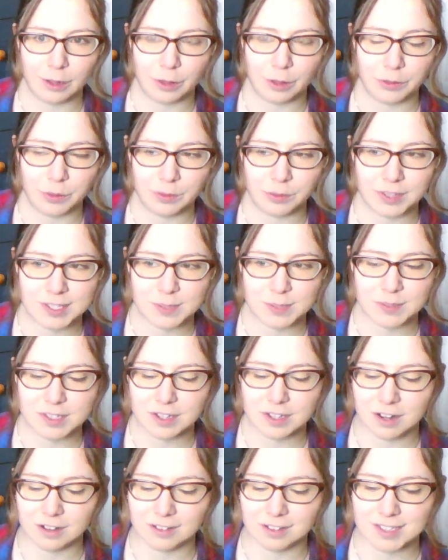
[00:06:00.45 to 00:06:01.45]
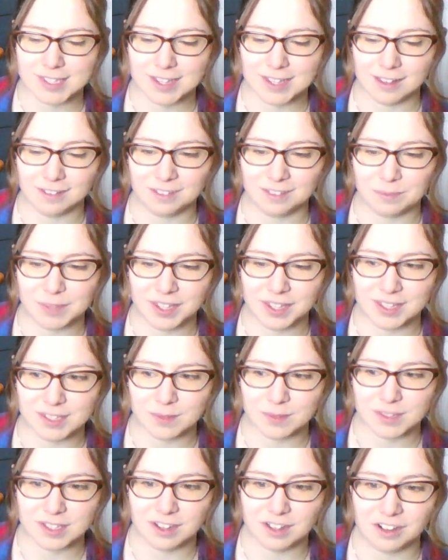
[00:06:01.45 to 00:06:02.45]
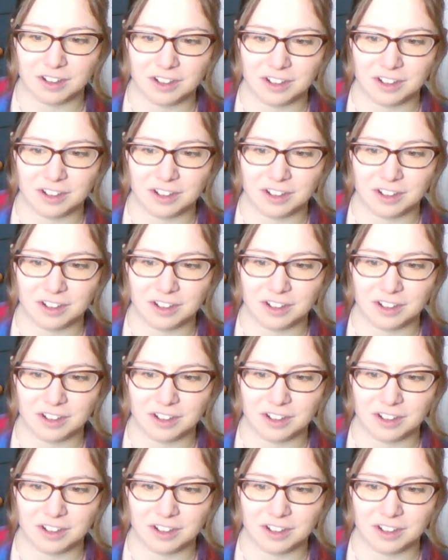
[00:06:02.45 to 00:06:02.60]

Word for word: although this was not on sale because it was not a